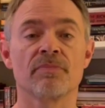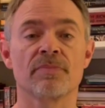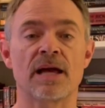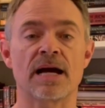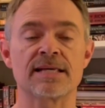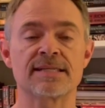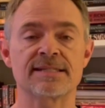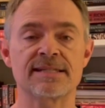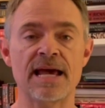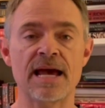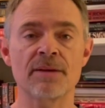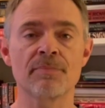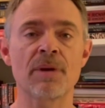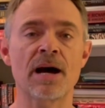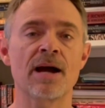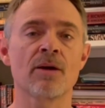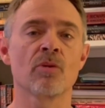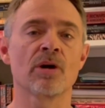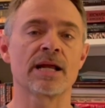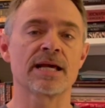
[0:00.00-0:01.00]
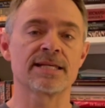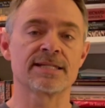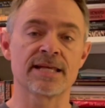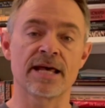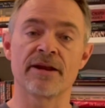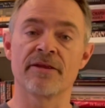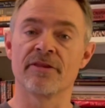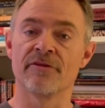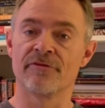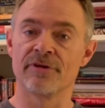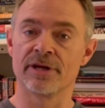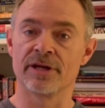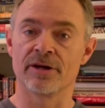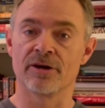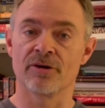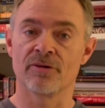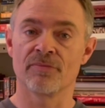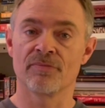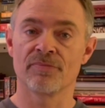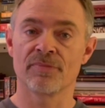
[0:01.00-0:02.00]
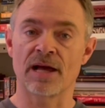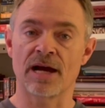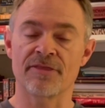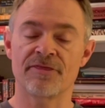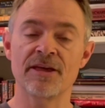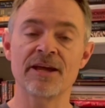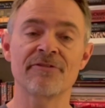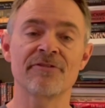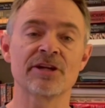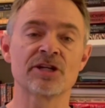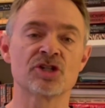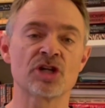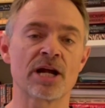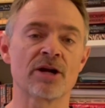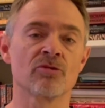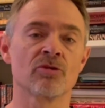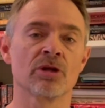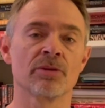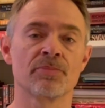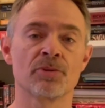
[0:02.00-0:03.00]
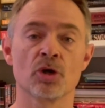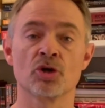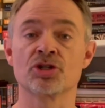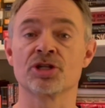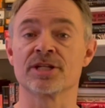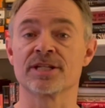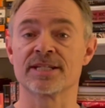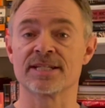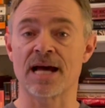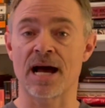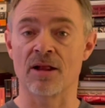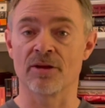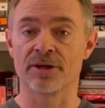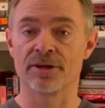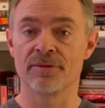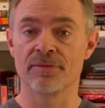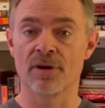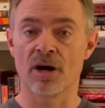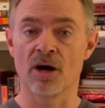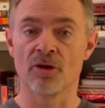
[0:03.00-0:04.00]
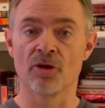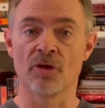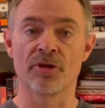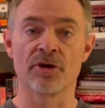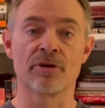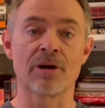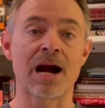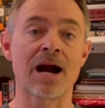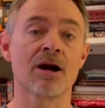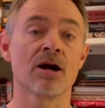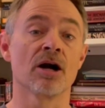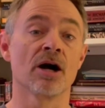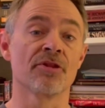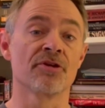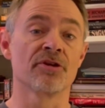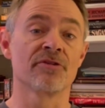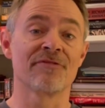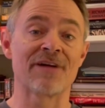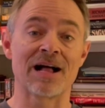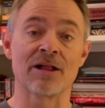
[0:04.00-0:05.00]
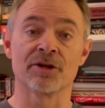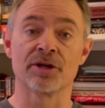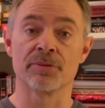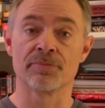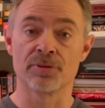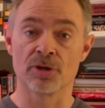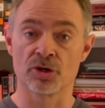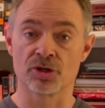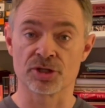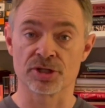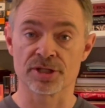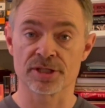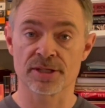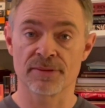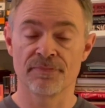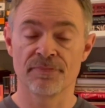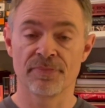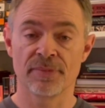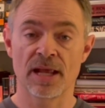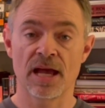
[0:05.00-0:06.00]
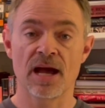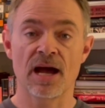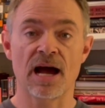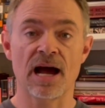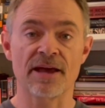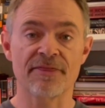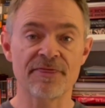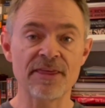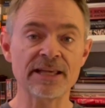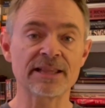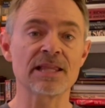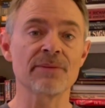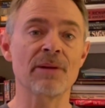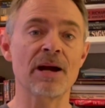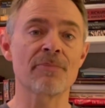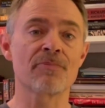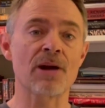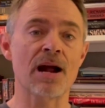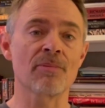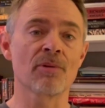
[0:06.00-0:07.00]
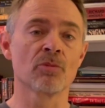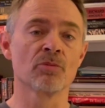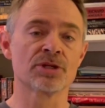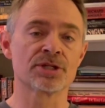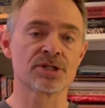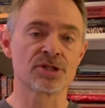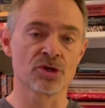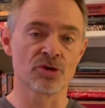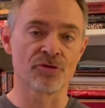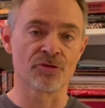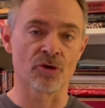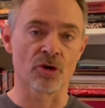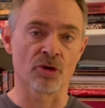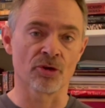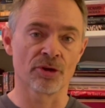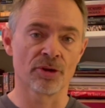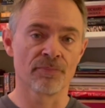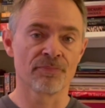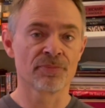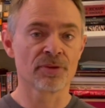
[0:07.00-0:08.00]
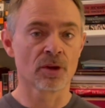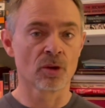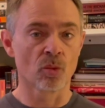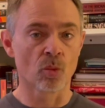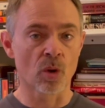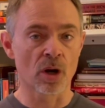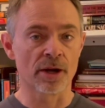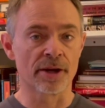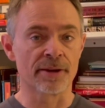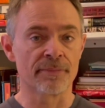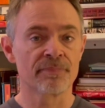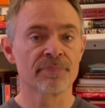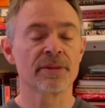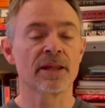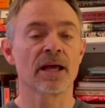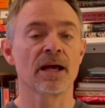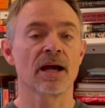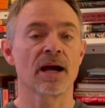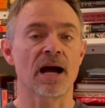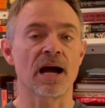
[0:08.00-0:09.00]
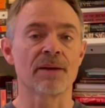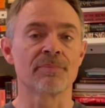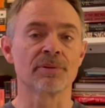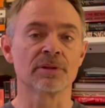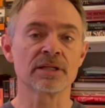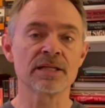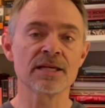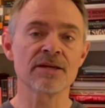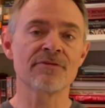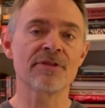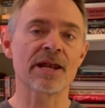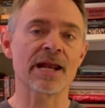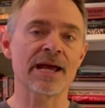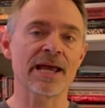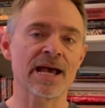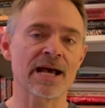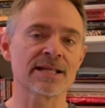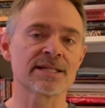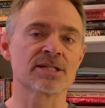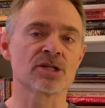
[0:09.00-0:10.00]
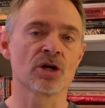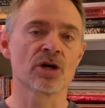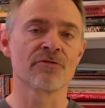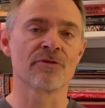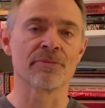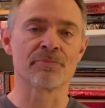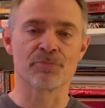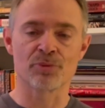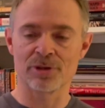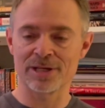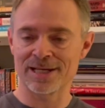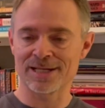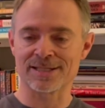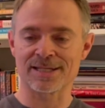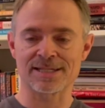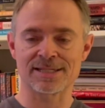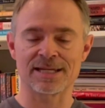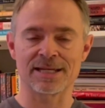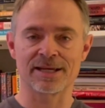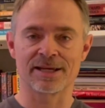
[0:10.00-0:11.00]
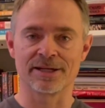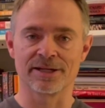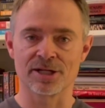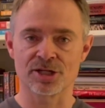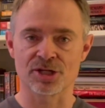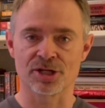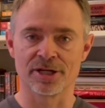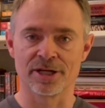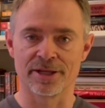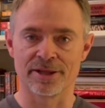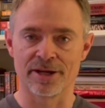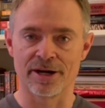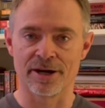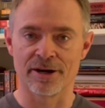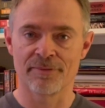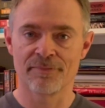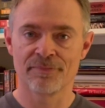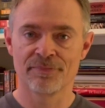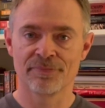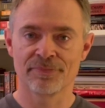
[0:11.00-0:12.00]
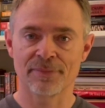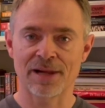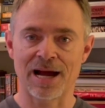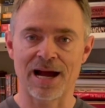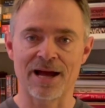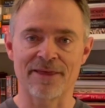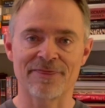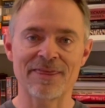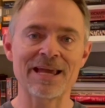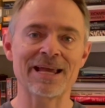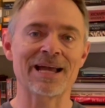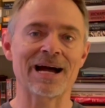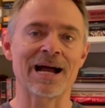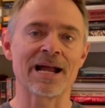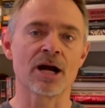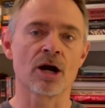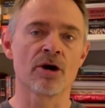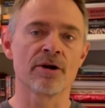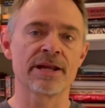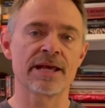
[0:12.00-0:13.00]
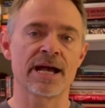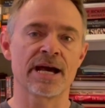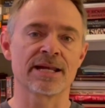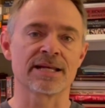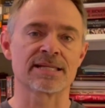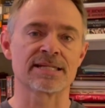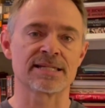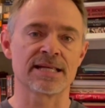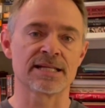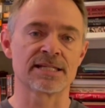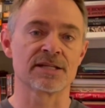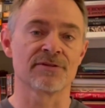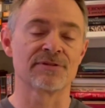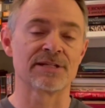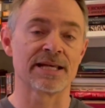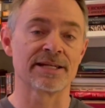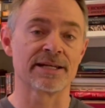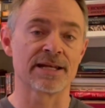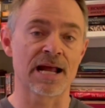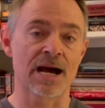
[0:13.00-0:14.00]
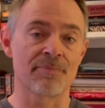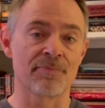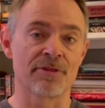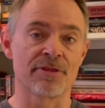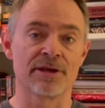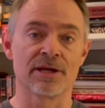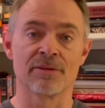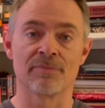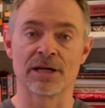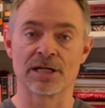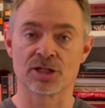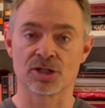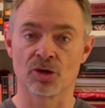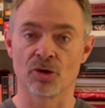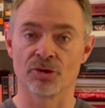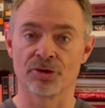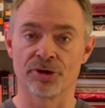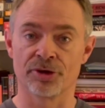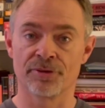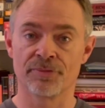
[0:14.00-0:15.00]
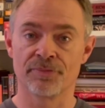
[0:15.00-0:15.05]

I stand by what I said in the video. I think the general approach is solid, although there are other valid approaches. I think that my problem was twofold. One, I believe that I had sort of a pre-existing condition in there. I think I already had extensive tendinopathy in my shoulder.